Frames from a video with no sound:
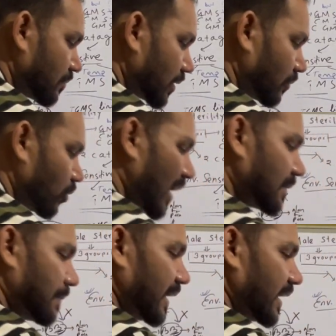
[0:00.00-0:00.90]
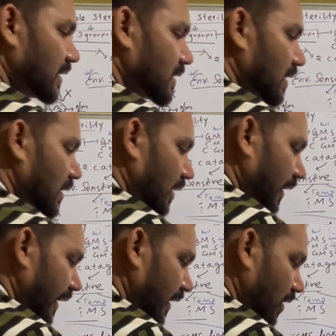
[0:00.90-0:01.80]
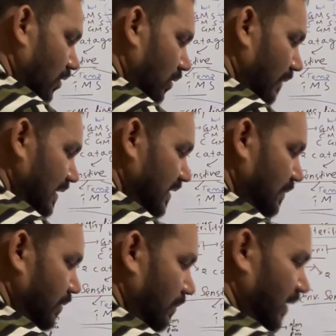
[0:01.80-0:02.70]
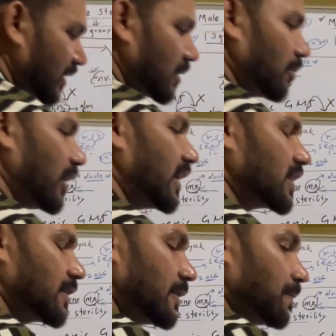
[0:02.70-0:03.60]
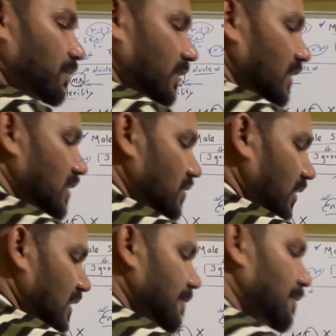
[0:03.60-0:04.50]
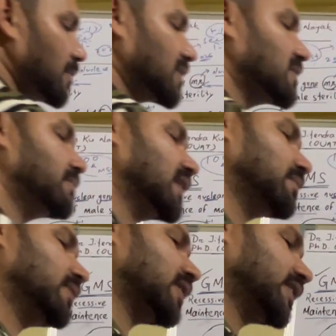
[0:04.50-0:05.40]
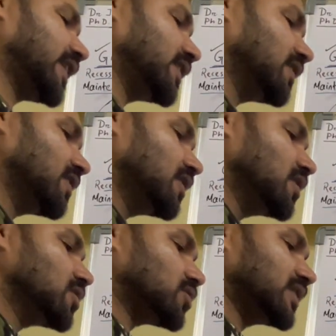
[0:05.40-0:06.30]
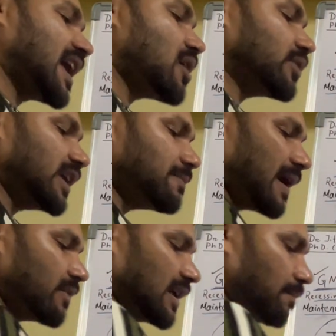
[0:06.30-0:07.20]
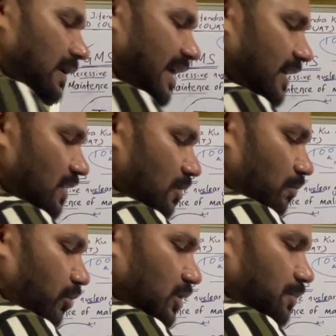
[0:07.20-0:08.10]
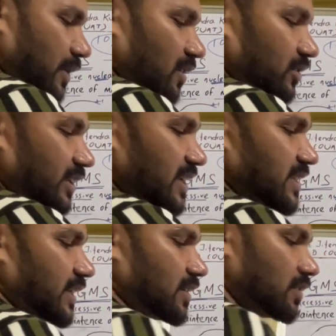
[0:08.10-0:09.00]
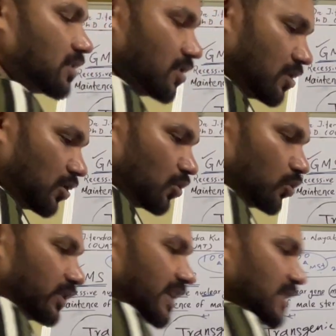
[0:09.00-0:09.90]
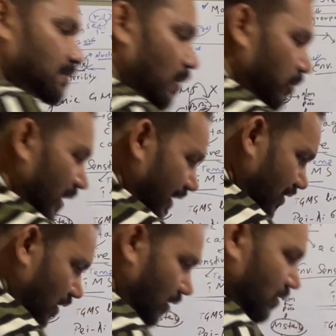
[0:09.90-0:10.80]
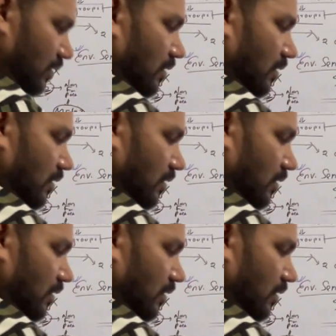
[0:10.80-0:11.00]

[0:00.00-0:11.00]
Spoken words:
from one parent and normal gene from another parent, this is called as 50% male fertile. So now if I will apply phosphinothricin to this population,